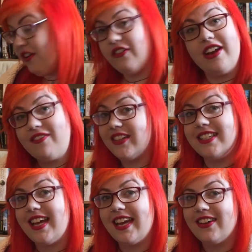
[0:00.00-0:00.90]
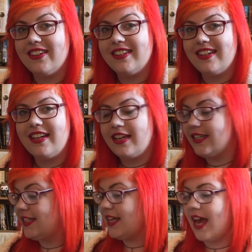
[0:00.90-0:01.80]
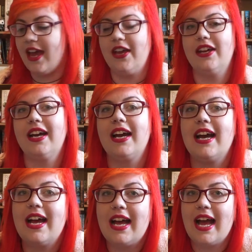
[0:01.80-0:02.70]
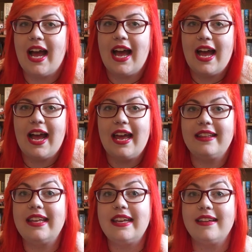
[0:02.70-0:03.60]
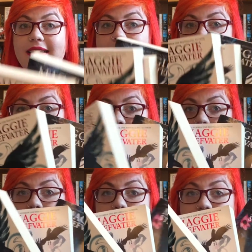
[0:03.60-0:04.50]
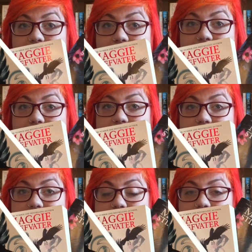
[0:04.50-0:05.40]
The Raven Cycle. So they're these lovelies.